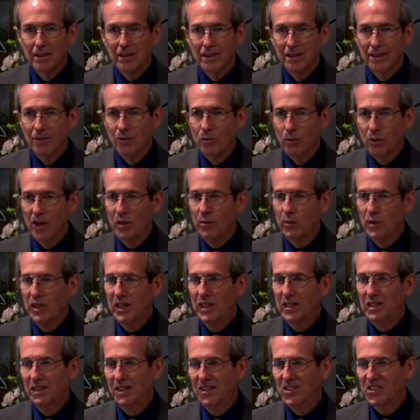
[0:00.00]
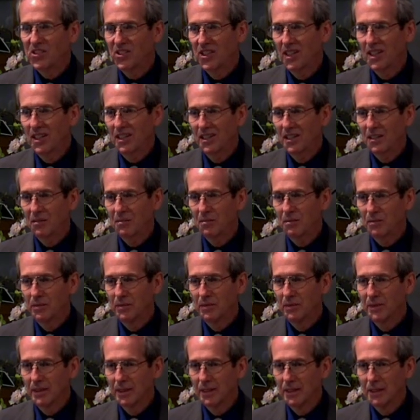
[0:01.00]
Why do we need to listen to him?
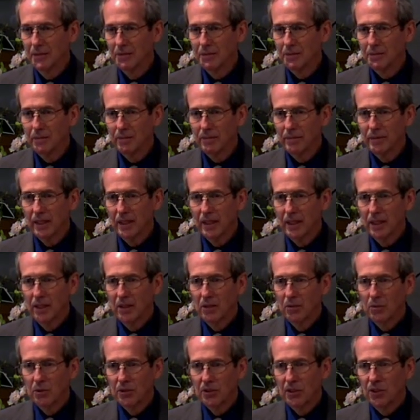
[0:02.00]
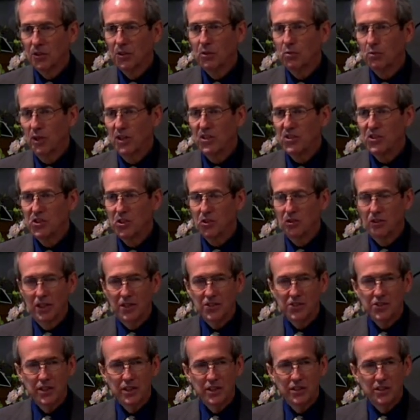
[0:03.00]
Well, the only reason you're
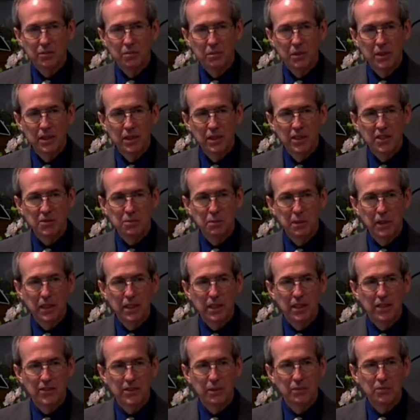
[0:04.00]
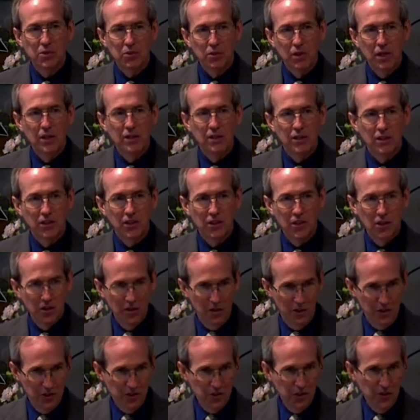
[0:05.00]
listening to me is because I'm trying to
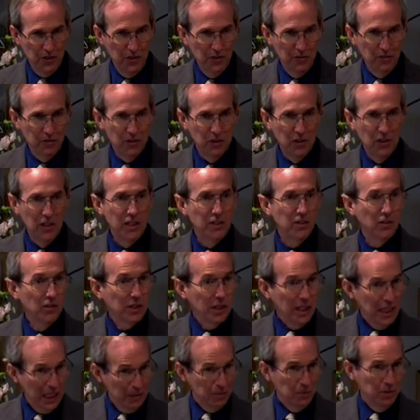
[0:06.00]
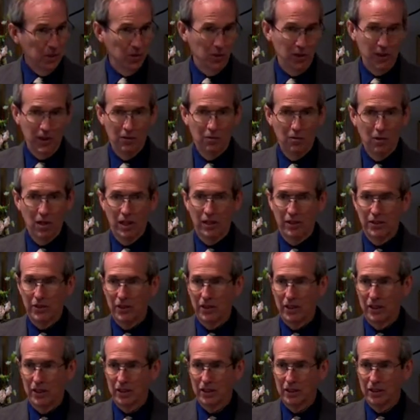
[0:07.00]
encourage you to either keep doing the right
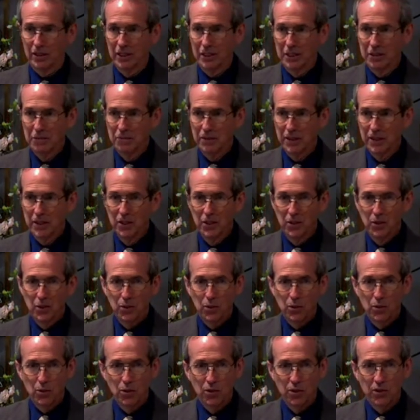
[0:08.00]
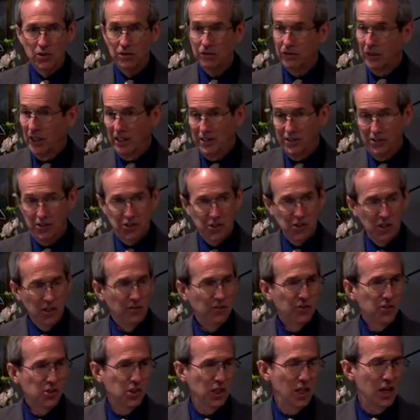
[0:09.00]
thing or you've let yourself
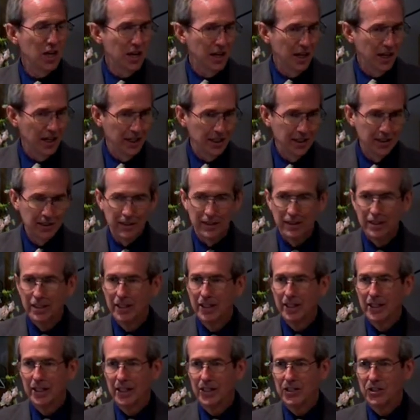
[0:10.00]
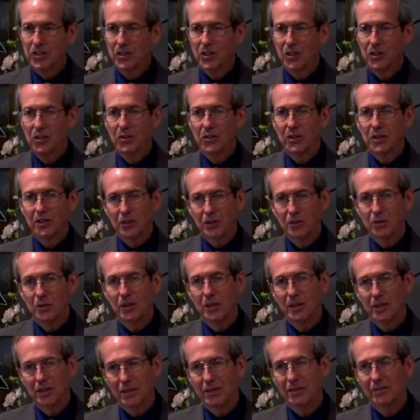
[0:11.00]
slide and you go, you know
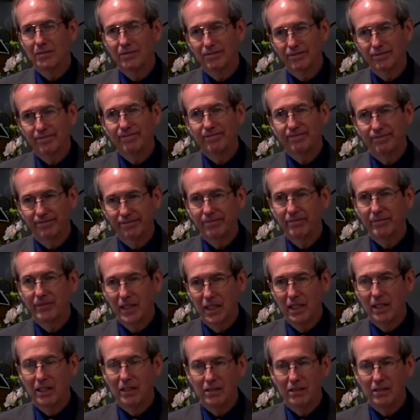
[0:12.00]
what? Yeah,